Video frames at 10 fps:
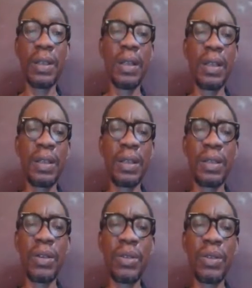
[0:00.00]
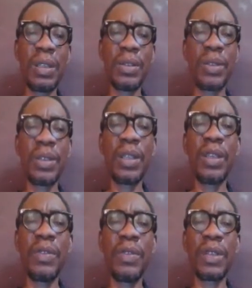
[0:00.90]
Now, it also checks to see if your
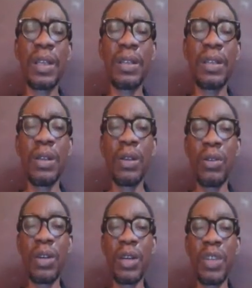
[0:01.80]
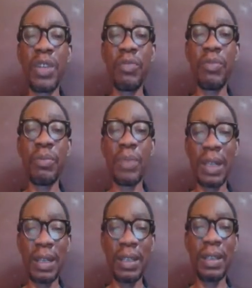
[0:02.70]
site or IP have been
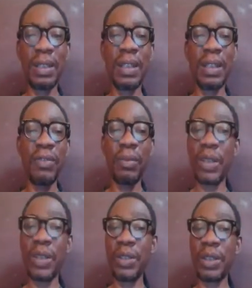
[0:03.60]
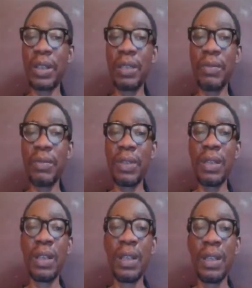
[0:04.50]
blacklisted for malicious activity,
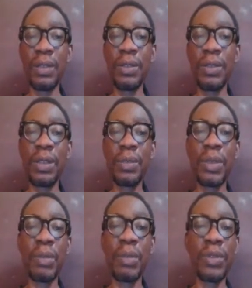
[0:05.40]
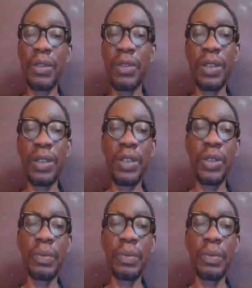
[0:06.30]
generating spam or security issue.